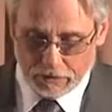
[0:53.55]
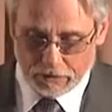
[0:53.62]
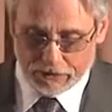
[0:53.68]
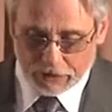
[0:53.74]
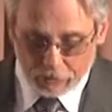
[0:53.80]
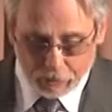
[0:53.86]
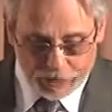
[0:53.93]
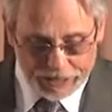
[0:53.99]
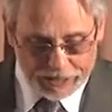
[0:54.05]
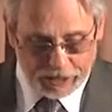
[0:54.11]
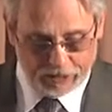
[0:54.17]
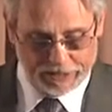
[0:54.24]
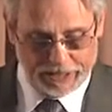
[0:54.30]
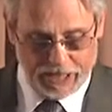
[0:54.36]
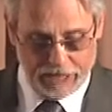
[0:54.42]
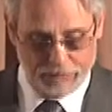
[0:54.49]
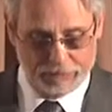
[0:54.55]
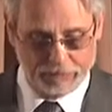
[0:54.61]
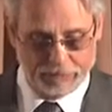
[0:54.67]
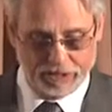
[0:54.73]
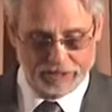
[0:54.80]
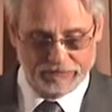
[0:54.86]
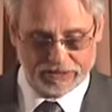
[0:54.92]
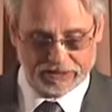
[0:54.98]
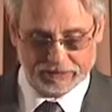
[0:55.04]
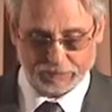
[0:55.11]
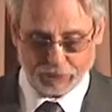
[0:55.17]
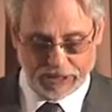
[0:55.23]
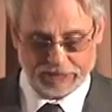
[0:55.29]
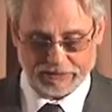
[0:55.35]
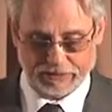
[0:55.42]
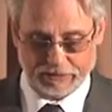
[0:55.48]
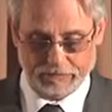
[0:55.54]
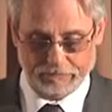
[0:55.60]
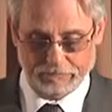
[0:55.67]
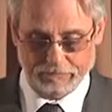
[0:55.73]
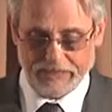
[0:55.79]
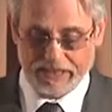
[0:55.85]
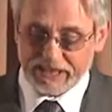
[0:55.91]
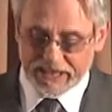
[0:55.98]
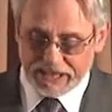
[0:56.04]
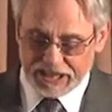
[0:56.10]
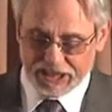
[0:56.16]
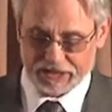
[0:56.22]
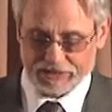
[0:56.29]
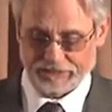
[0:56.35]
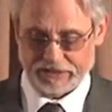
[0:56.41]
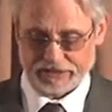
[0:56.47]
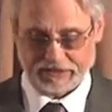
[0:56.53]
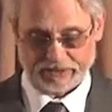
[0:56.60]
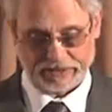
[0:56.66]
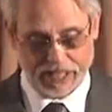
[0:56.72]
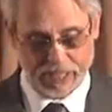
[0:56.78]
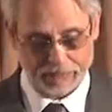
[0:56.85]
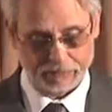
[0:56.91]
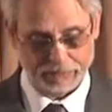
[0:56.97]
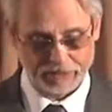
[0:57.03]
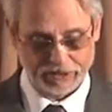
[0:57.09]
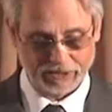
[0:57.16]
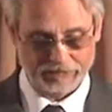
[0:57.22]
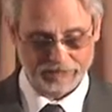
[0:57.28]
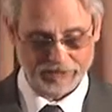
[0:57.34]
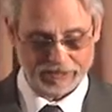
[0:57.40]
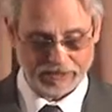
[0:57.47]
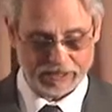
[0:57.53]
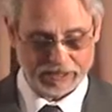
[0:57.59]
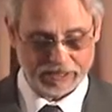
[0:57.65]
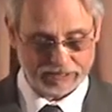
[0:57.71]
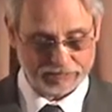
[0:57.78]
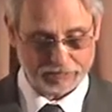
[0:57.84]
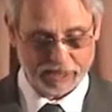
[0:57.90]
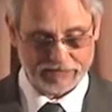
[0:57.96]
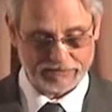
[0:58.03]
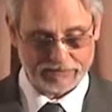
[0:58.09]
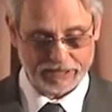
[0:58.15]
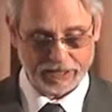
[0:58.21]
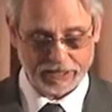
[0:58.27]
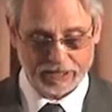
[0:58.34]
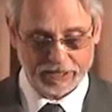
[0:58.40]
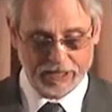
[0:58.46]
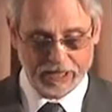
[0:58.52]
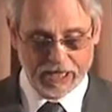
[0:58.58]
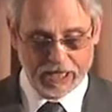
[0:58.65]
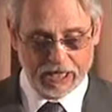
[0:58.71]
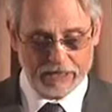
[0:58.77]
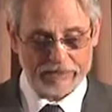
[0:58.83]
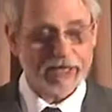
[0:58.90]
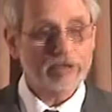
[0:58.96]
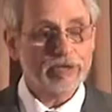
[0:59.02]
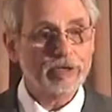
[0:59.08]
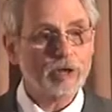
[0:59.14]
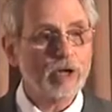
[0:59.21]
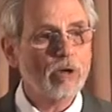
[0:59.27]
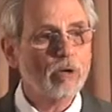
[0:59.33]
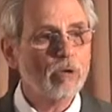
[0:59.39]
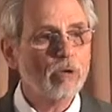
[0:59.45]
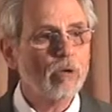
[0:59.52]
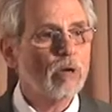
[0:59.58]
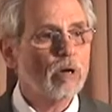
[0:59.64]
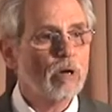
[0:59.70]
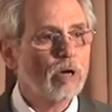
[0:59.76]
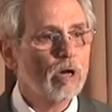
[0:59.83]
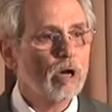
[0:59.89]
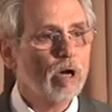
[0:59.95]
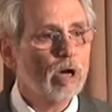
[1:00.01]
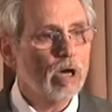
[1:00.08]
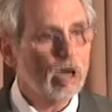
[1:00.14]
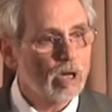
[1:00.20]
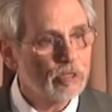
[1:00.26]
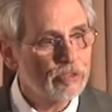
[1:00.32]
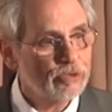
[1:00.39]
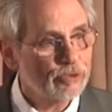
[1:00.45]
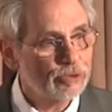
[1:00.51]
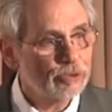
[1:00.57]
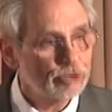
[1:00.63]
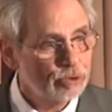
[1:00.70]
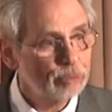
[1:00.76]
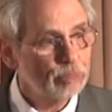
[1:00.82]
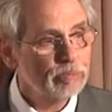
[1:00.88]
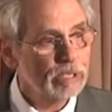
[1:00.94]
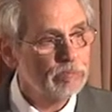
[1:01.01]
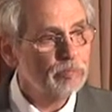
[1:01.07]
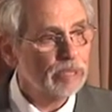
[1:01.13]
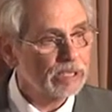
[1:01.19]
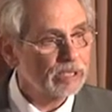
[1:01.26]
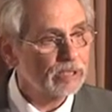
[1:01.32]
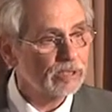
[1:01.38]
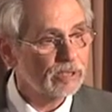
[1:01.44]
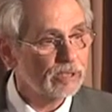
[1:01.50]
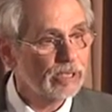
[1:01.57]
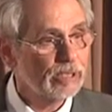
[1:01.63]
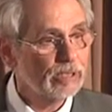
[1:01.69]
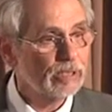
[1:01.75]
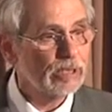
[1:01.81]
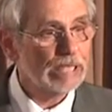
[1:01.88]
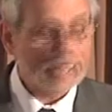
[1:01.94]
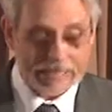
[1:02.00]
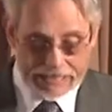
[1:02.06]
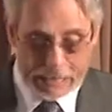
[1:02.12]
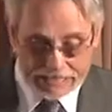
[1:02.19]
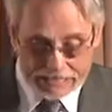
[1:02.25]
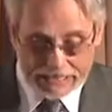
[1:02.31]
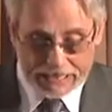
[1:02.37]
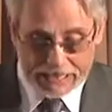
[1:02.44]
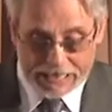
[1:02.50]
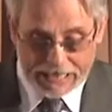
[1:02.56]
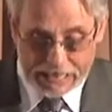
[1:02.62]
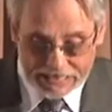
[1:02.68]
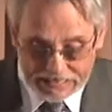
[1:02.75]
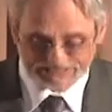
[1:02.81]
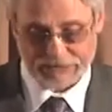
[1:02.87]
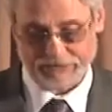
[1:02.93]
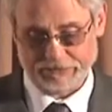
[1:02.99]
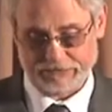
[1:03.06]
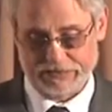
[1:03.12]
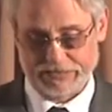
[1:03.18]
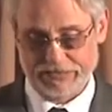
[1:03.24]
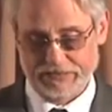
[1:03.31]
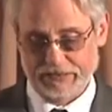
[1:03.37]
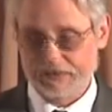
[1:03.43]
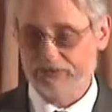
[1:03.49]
that we are capable of expressing, that each of us are capable of expressing, that no other human being in history